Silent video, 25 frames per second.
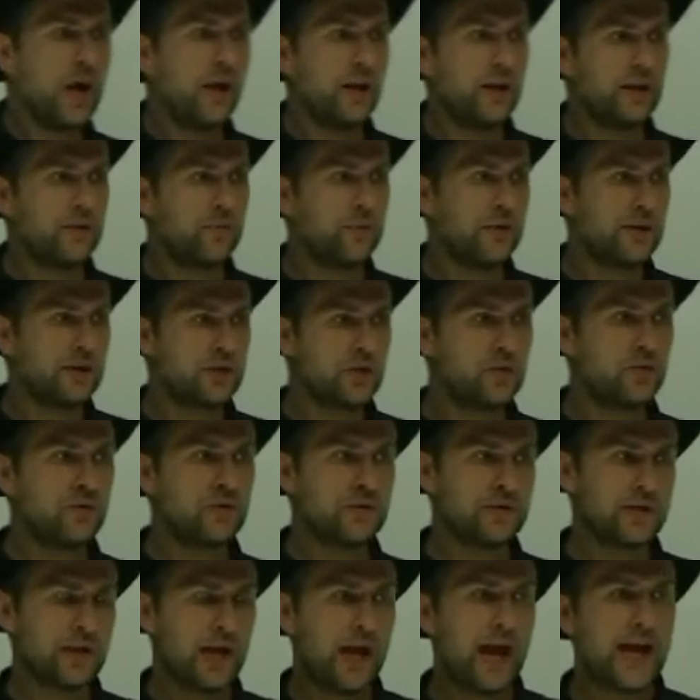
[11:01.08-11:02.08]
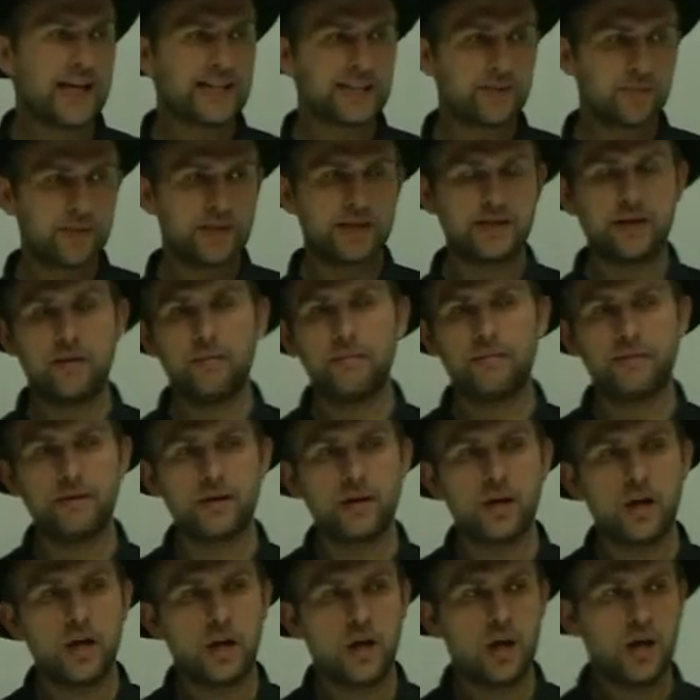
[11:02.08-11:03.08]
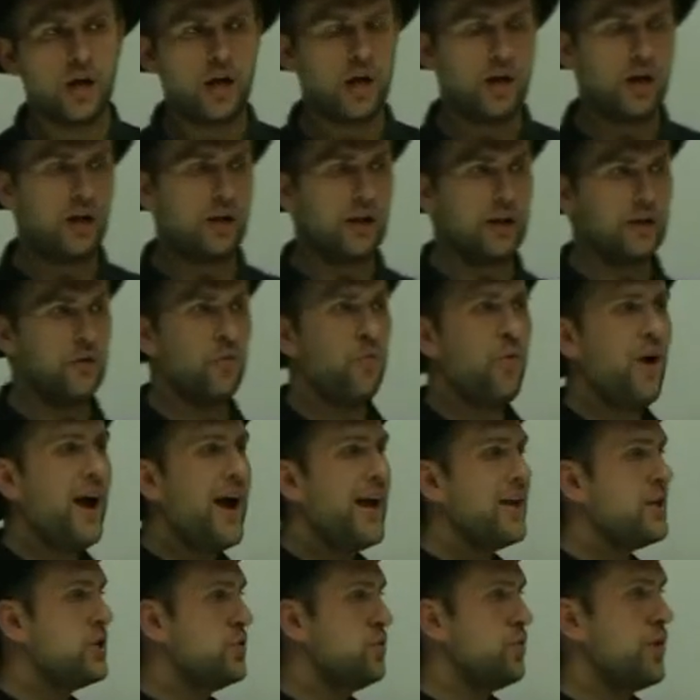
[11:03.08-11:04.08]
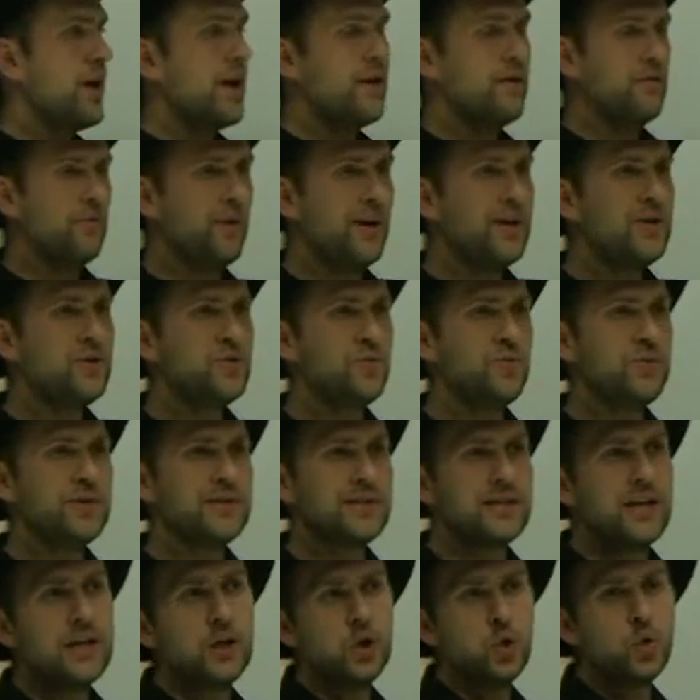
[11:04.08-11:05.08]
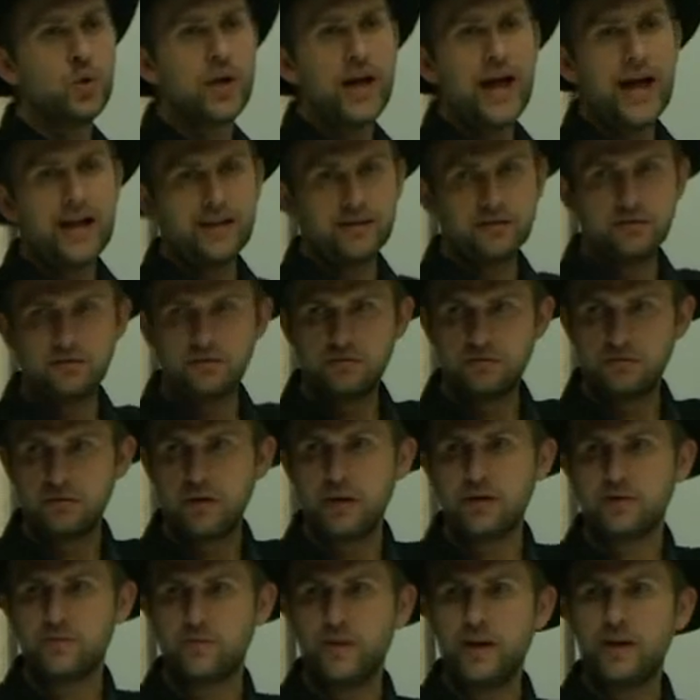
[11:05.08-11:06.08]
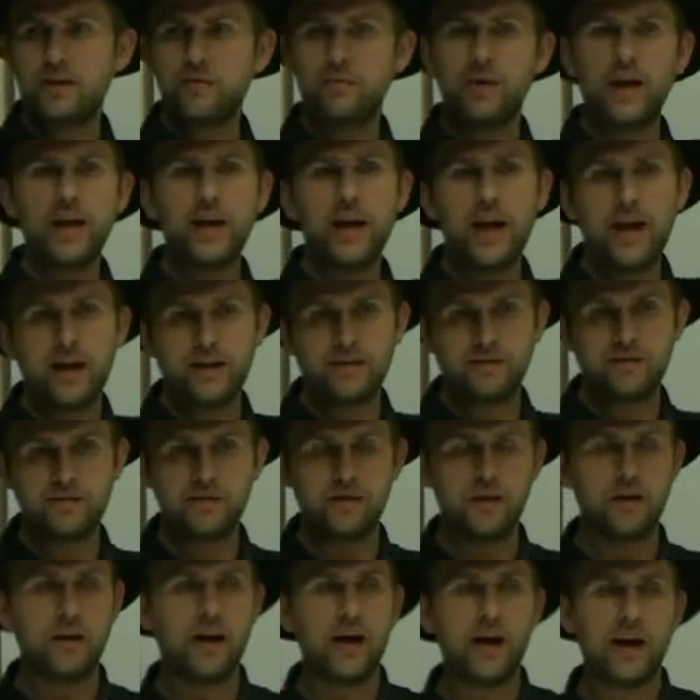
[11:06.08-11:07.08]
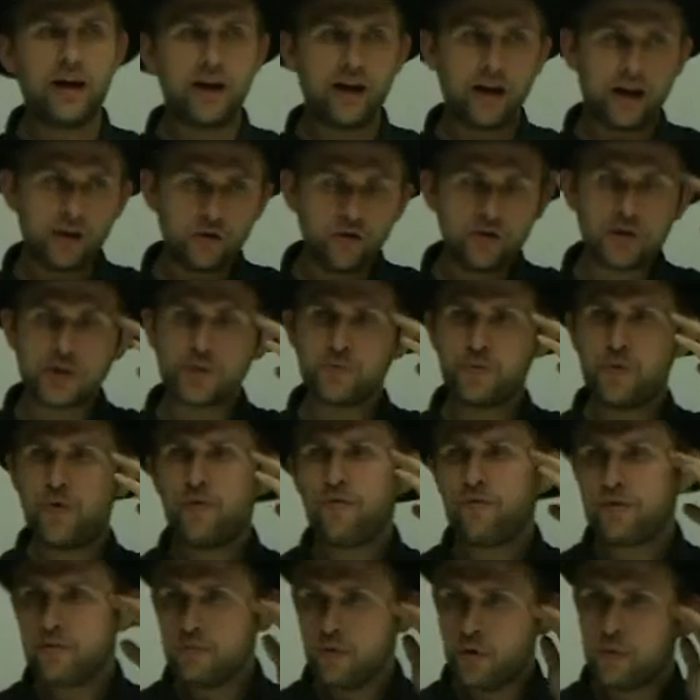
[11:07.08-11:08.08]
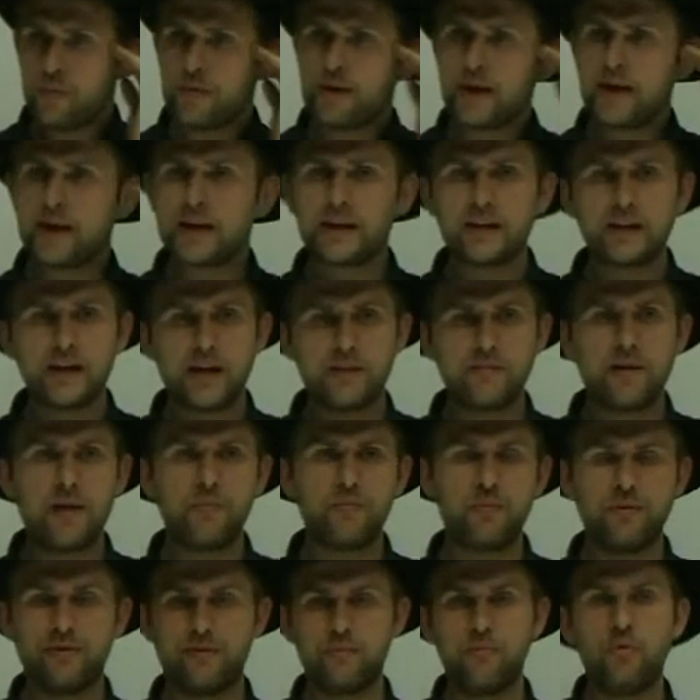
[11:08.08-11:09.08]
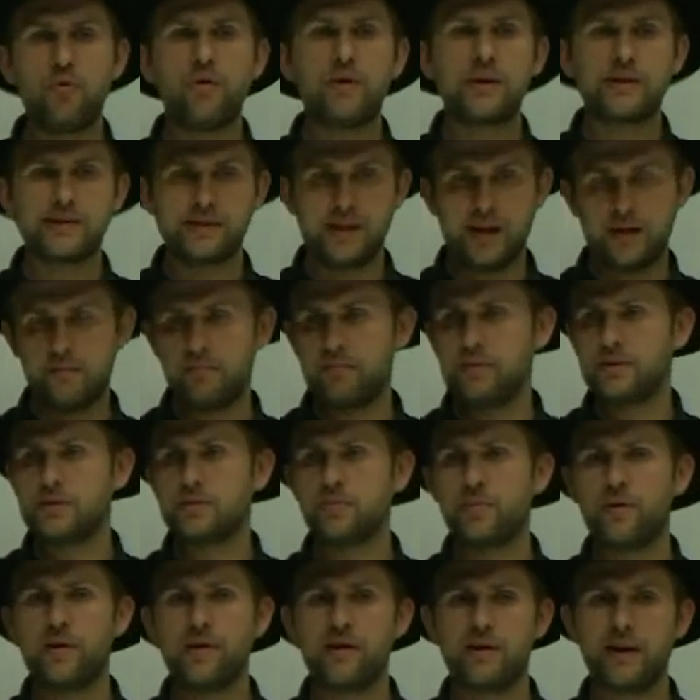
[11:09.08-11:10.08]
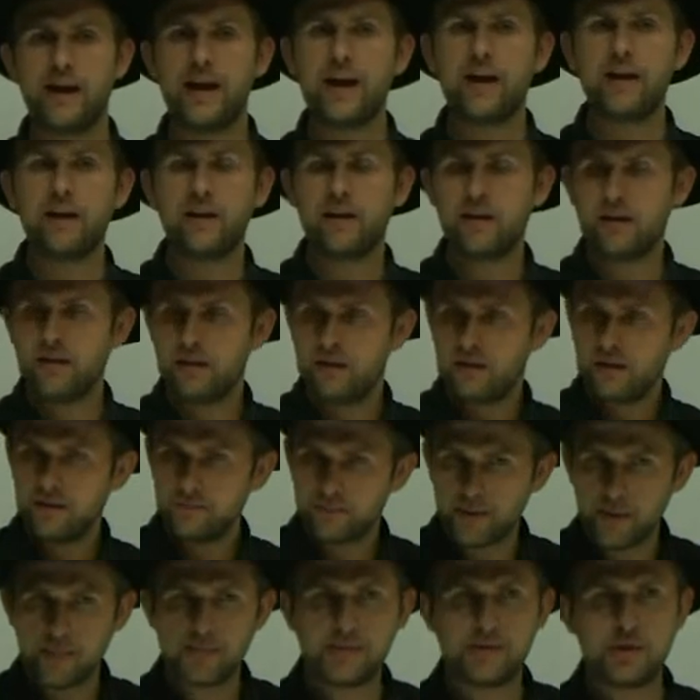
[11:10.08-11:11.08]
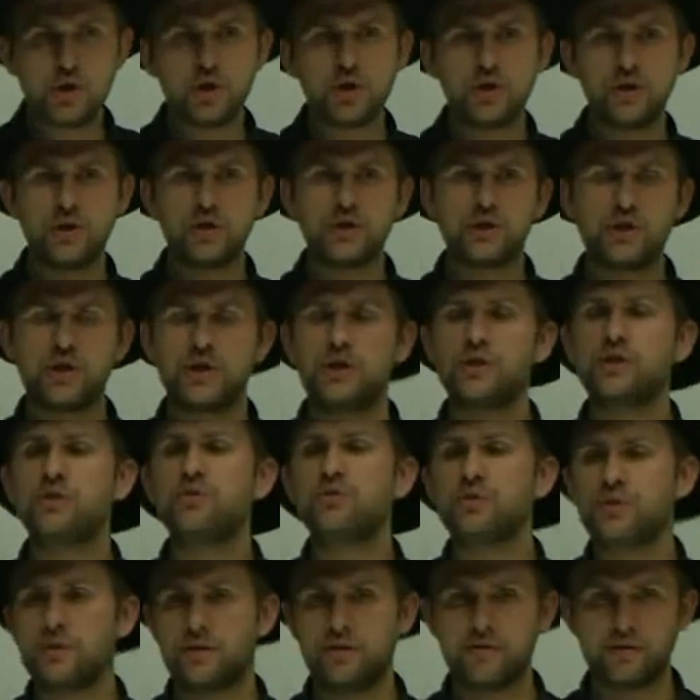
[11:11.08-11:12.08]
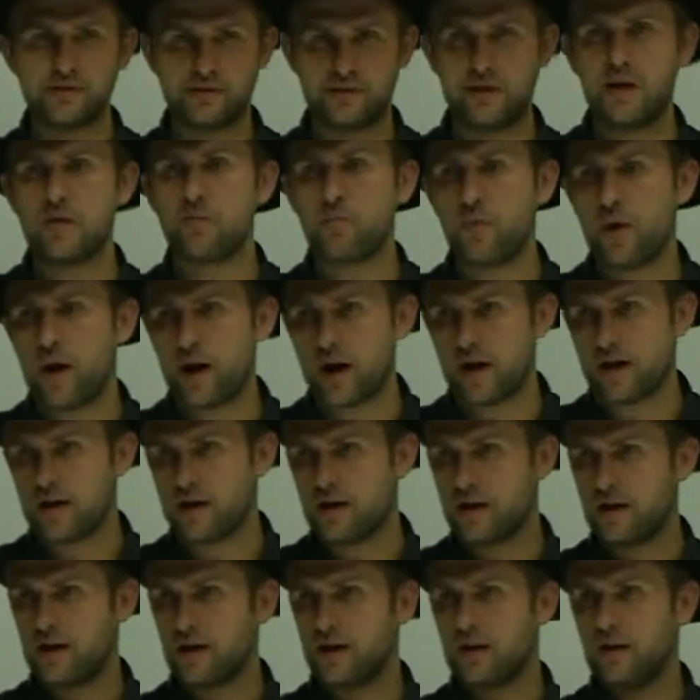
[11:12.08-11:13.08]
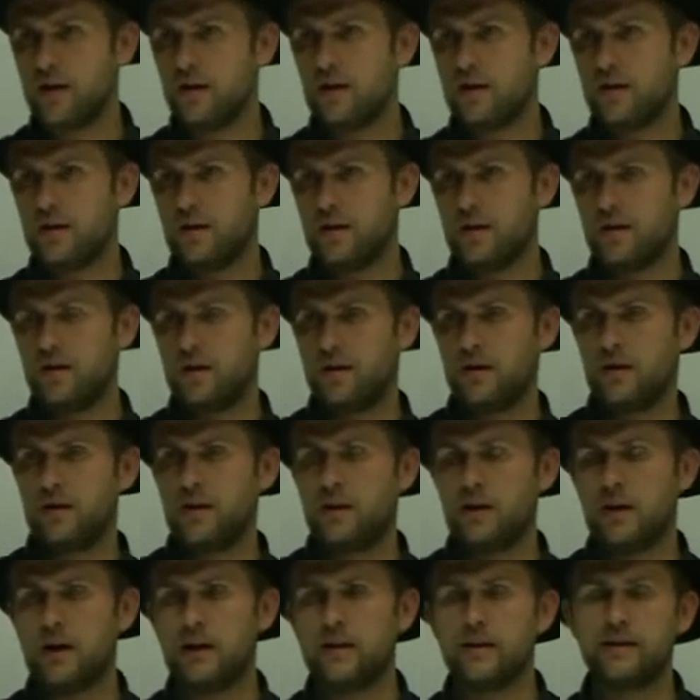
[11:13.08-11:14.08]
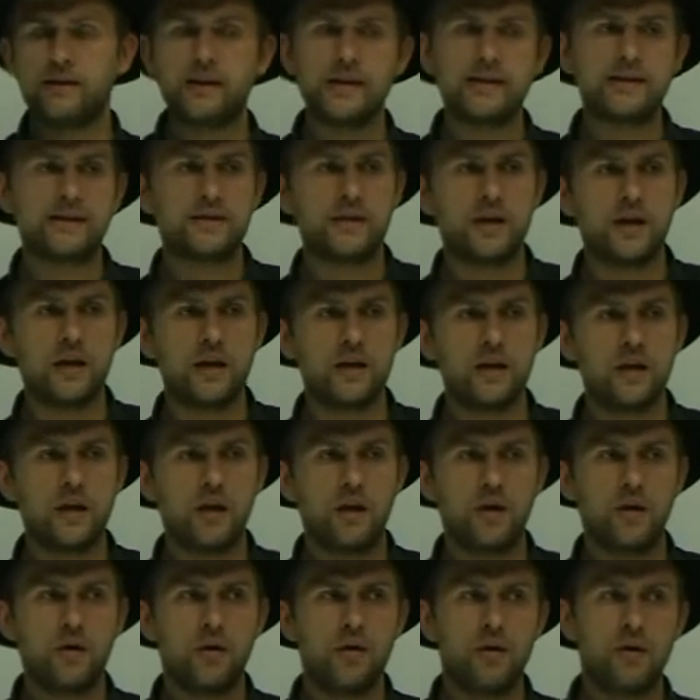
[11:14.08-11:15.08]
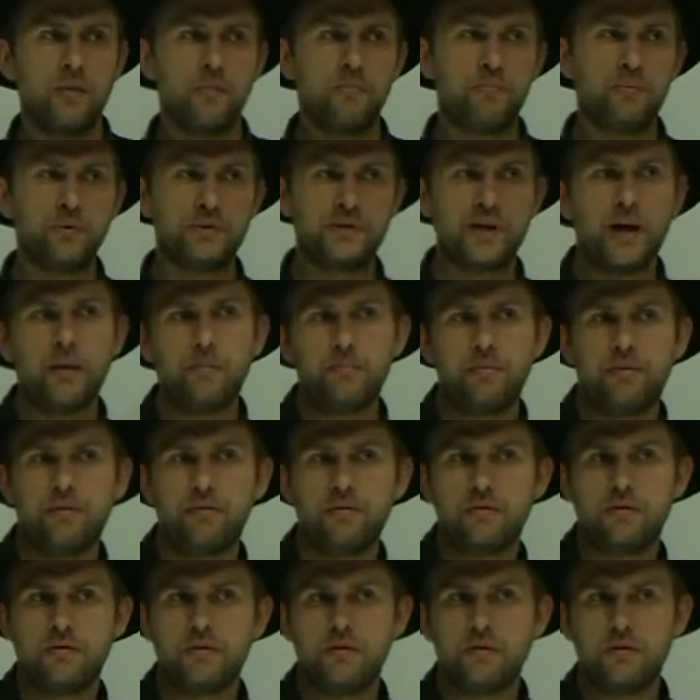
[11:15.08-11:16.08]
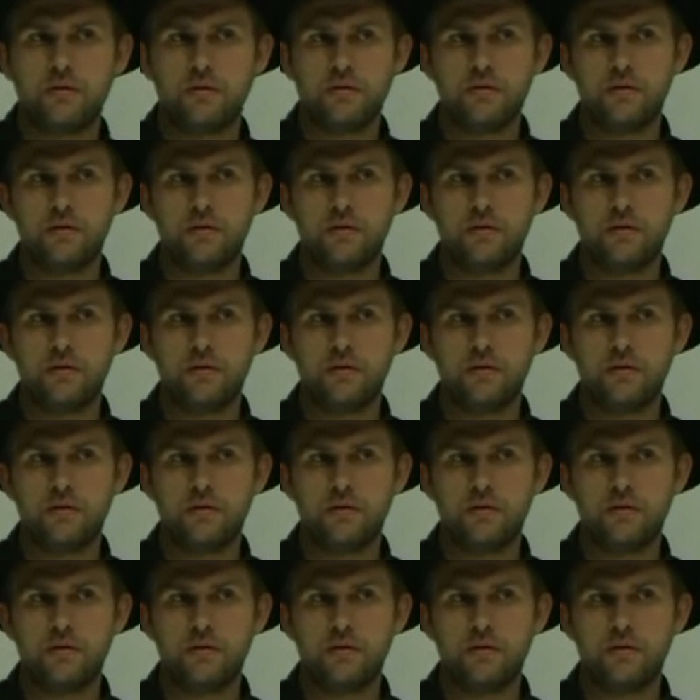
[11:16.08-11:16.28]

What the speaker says: So, like when students ask me something, like why do we say look at? Yeah, why at? And on the spur of the moment, I can come up with more examples where preposition is used in the same way, and they say put up